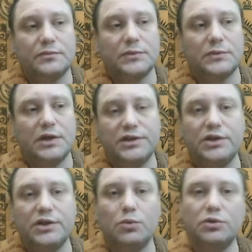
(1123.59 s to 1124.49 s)
I
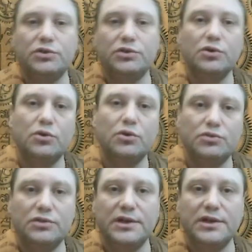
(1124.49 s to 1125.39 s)
didn't want to go
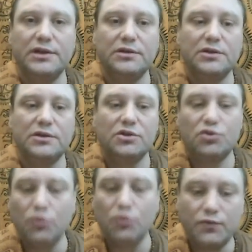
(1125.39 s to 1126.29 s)
today
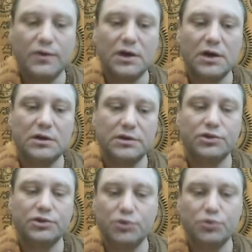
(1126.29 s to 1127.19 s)
too far
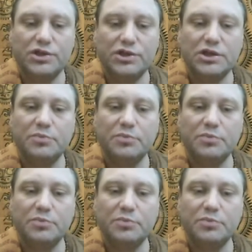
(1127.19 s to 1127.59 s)
and too deep.